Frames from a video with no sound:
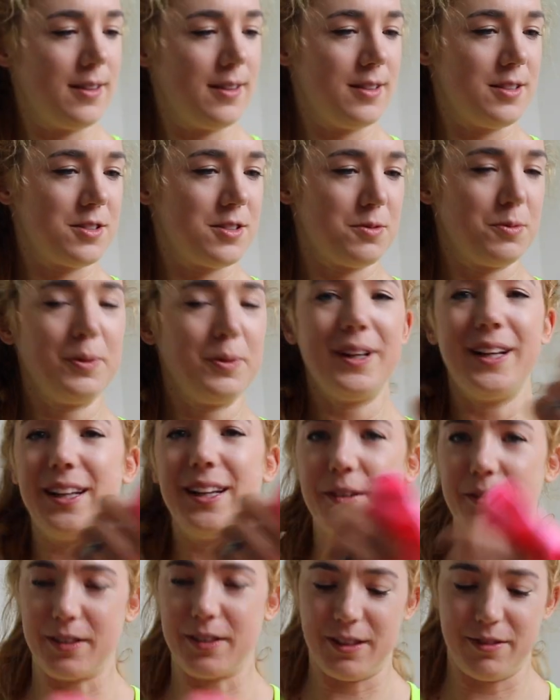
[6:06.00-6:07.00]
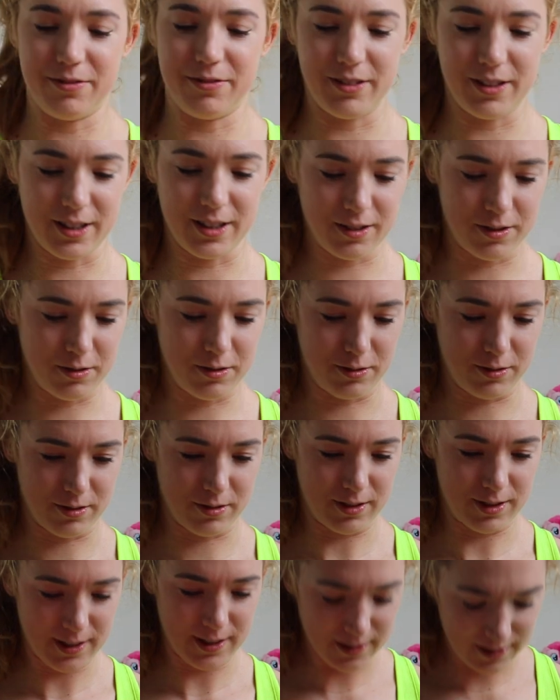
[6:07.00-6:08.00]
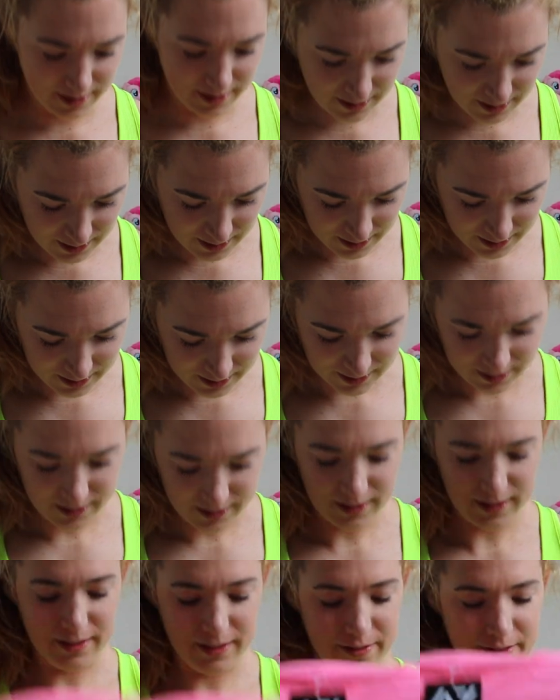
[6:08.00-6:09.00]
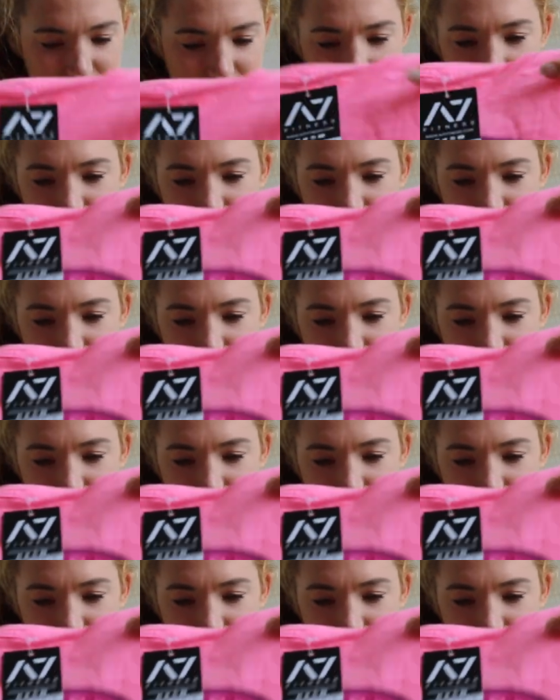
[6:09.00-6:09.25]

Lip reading: It's really, really freaking cool. Love this